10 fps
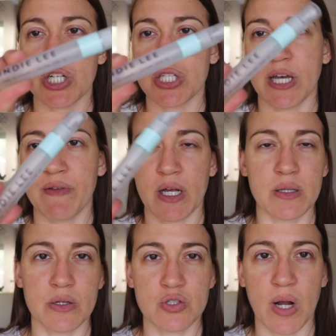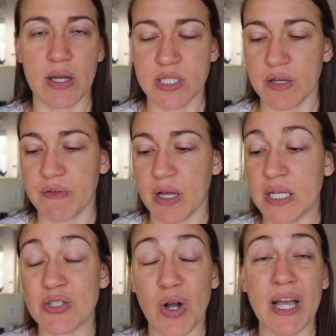I just have like a little trial
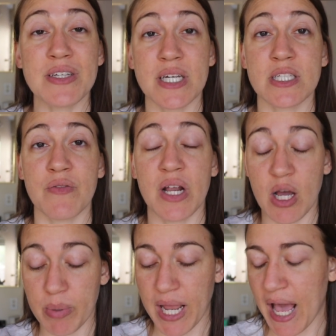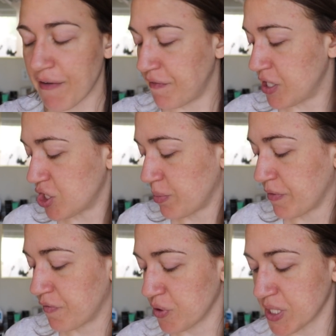size of right now, but I have finished up
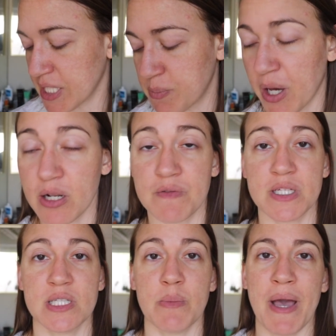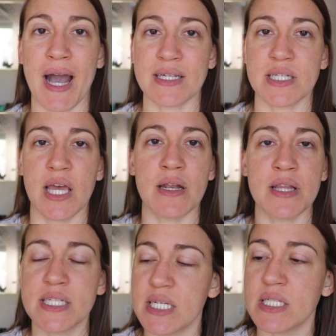a full-size bottle of this in the past,
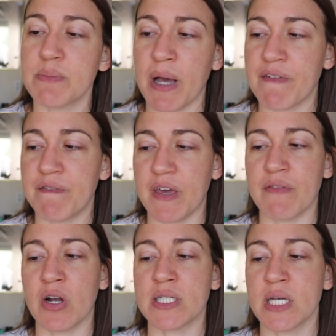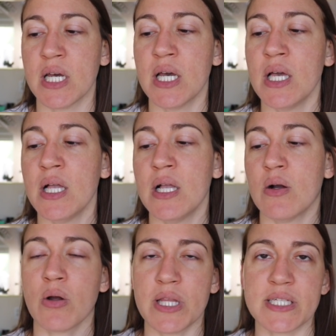and this is my favorite,
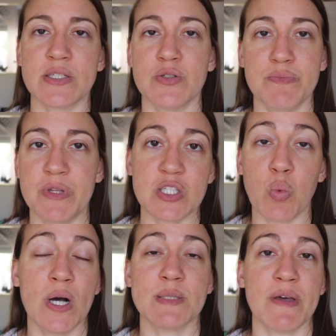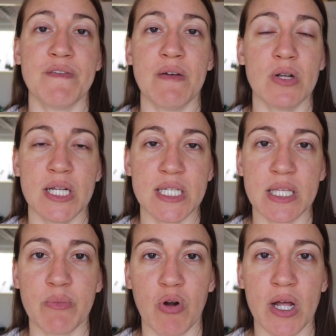or at least this was my favorite
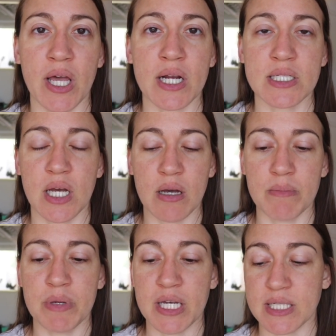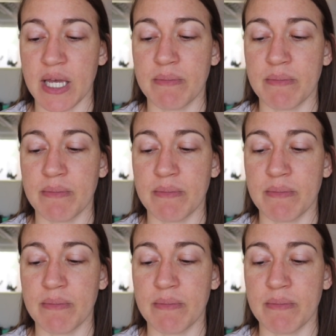IndieLee product, because